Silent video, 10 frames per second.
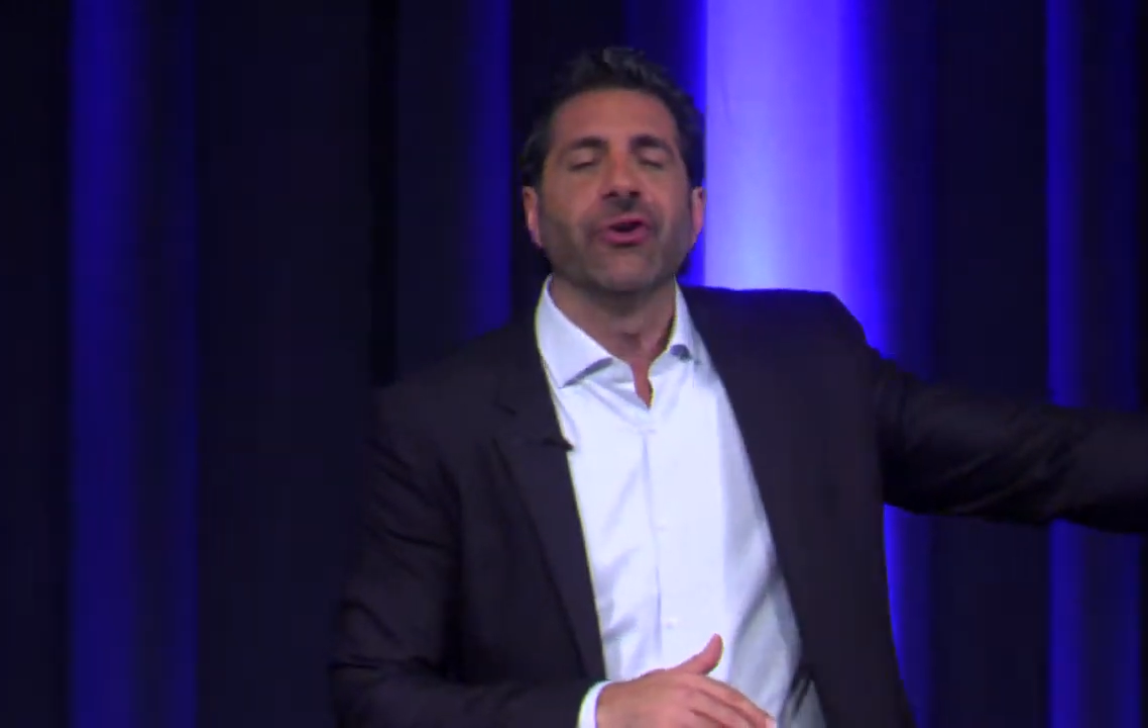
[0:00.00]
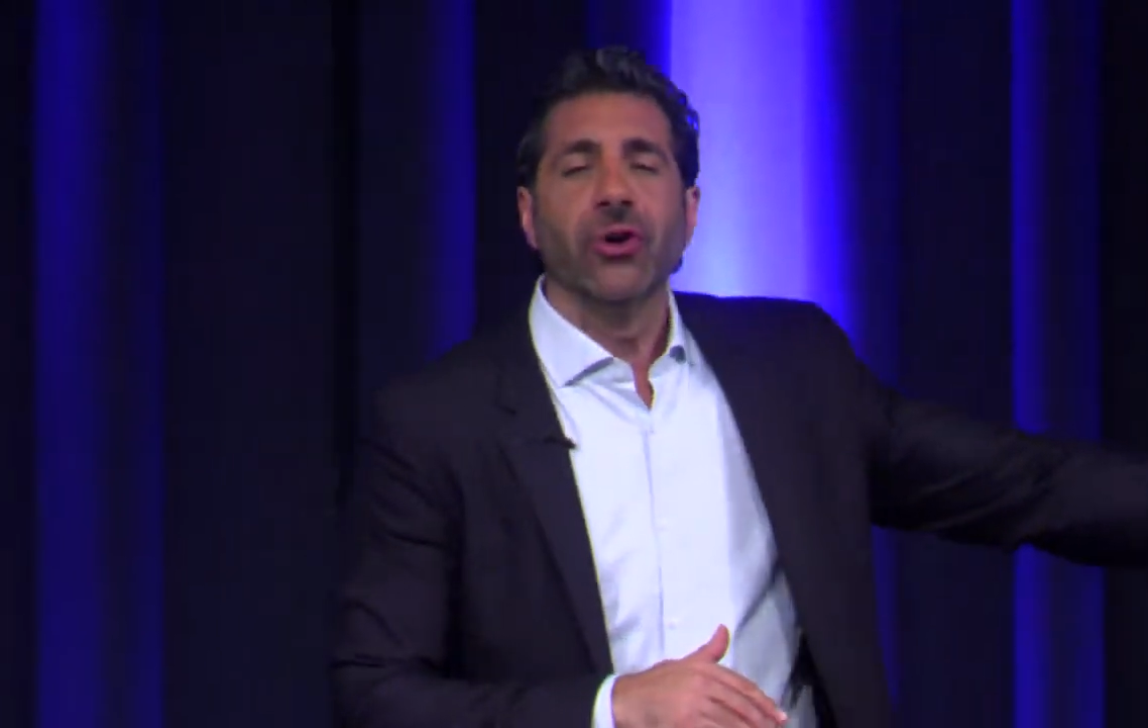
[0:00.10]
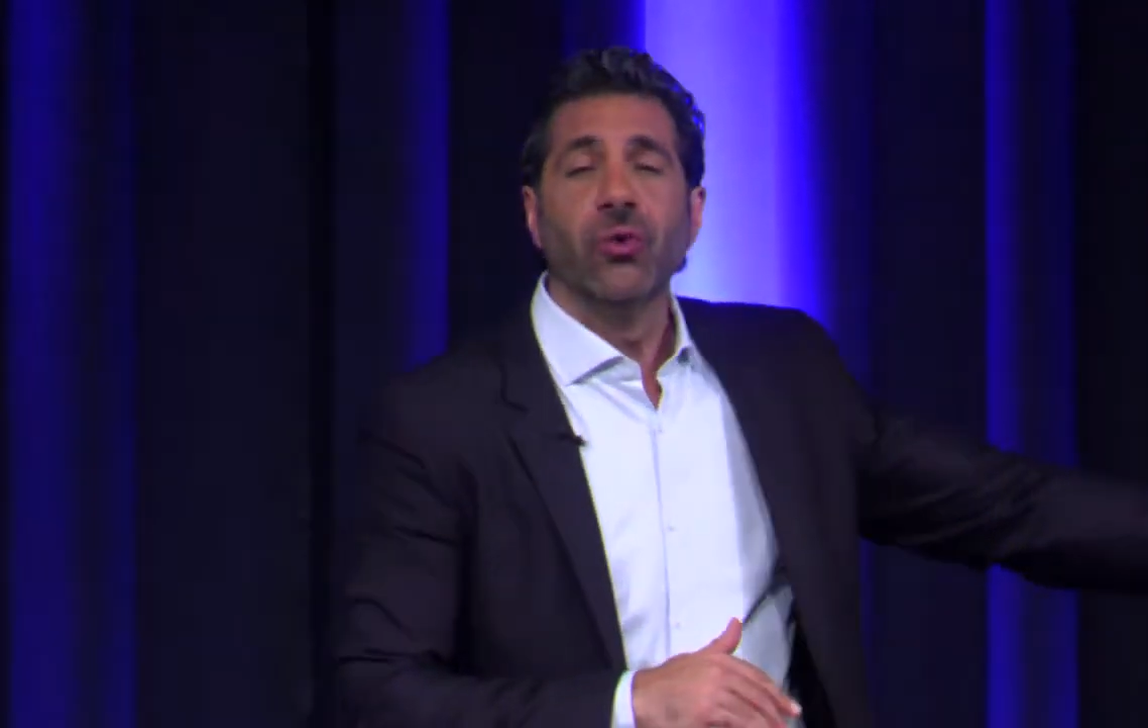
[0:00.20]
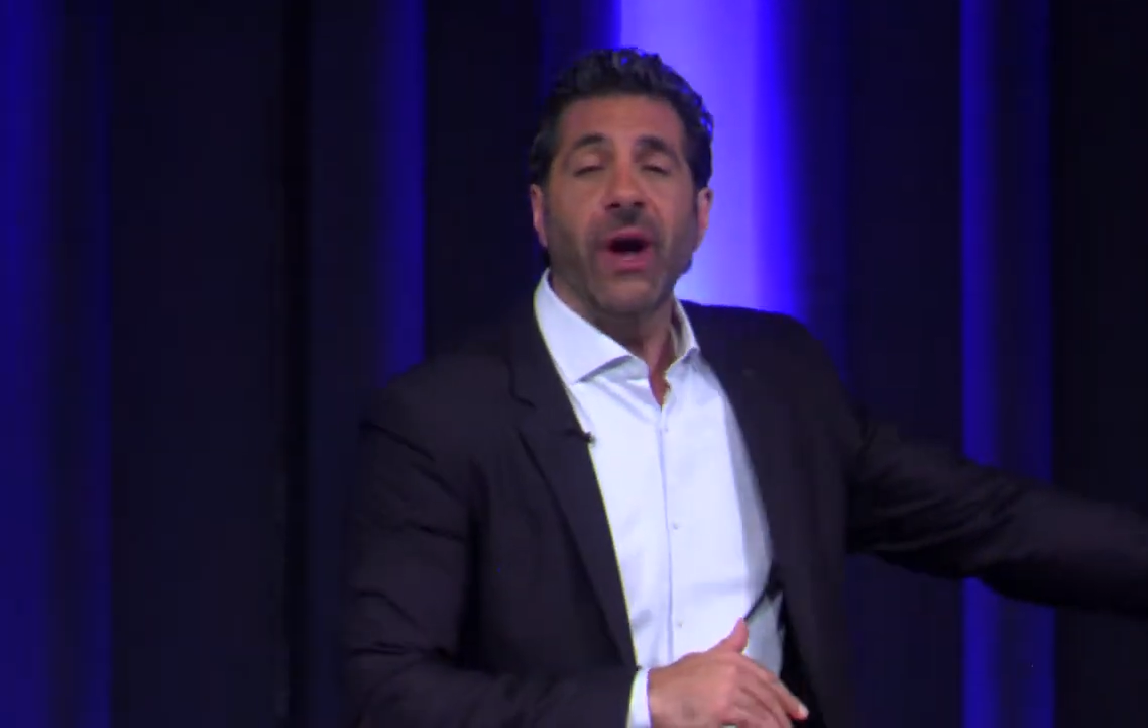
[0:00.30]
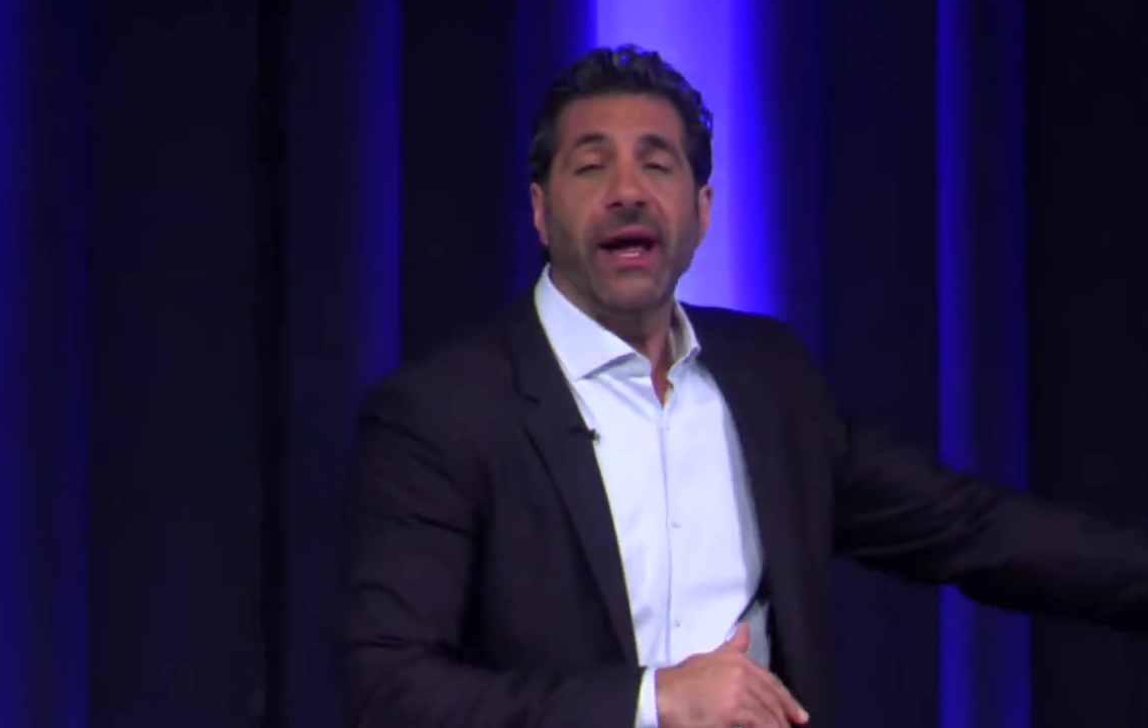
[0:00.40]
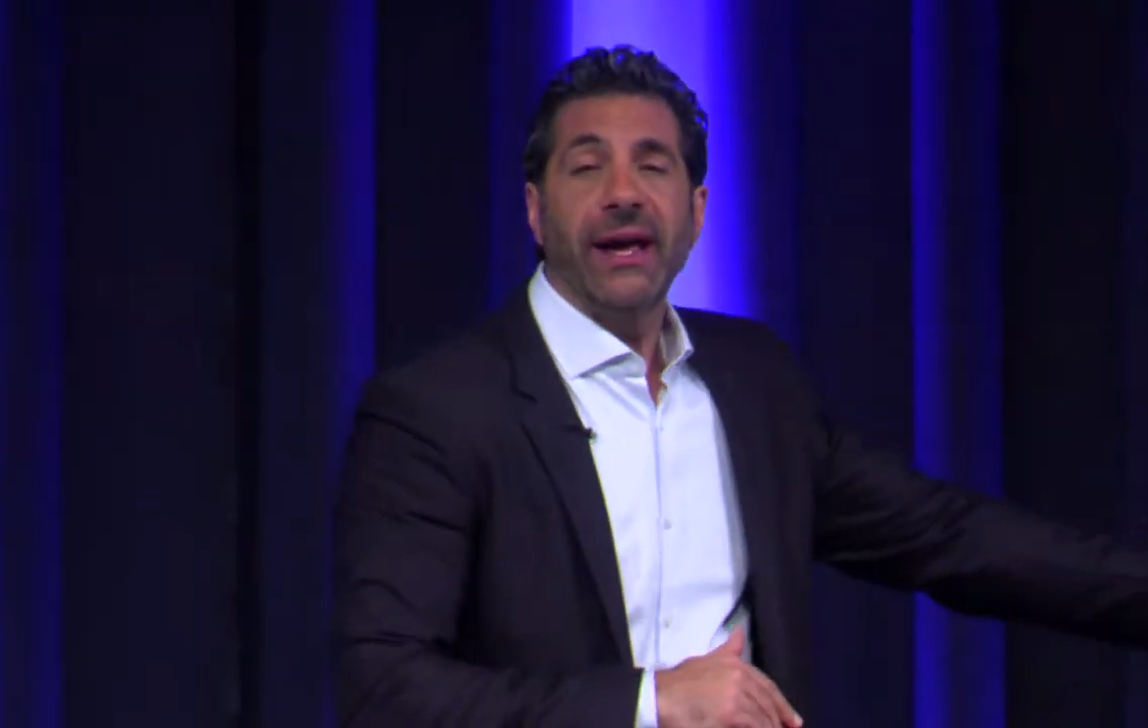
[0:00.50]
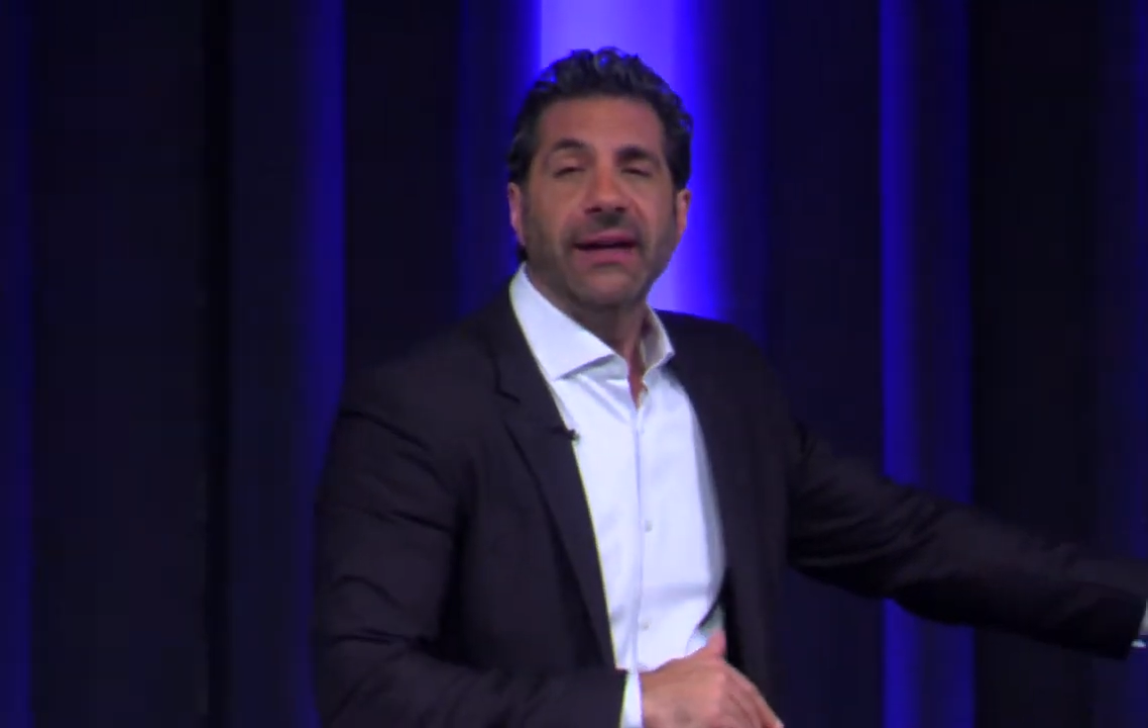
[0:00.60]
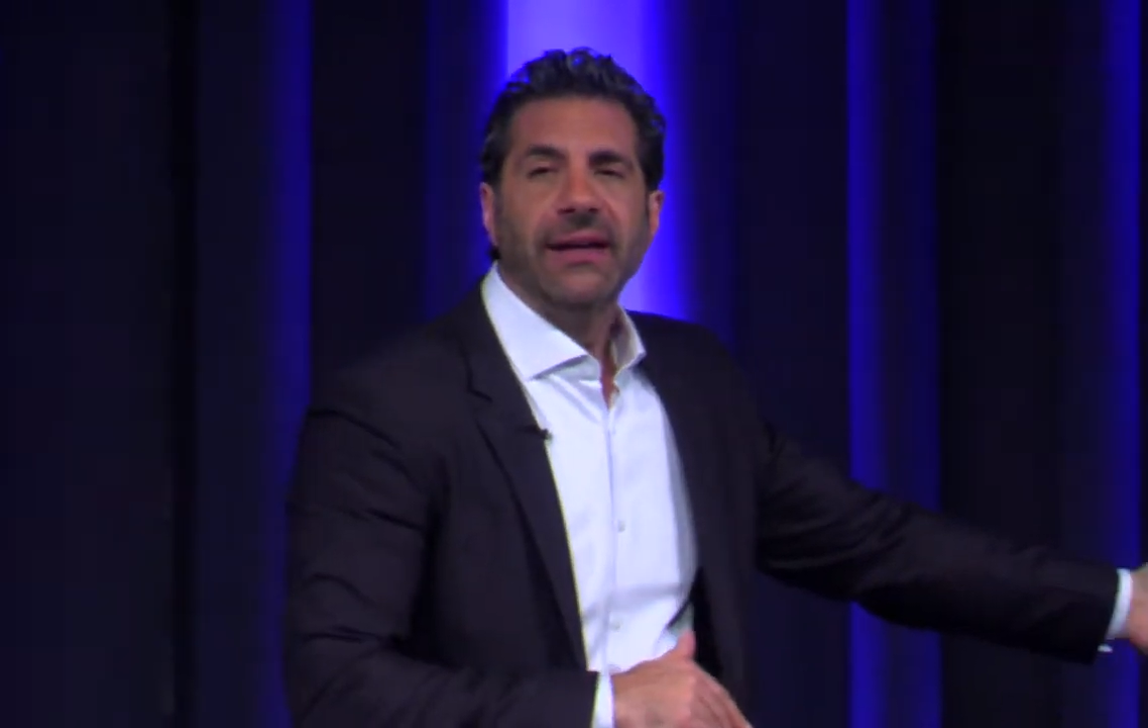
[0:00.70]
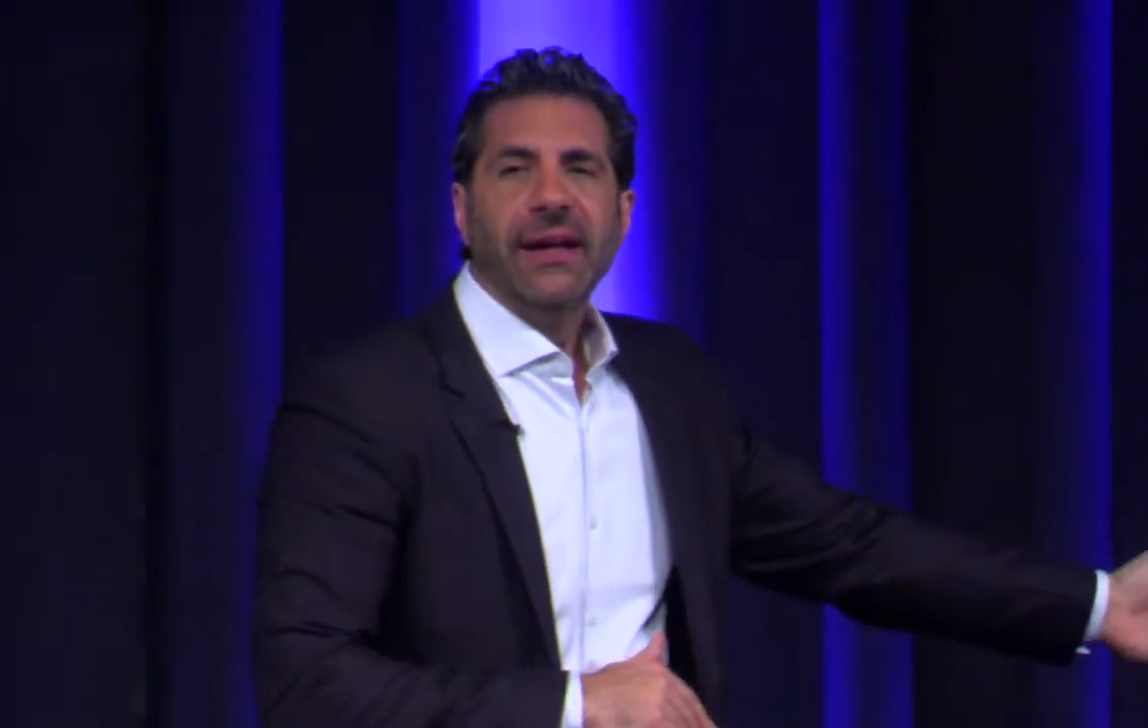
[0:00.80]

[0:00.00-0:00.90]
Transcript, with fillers: her away.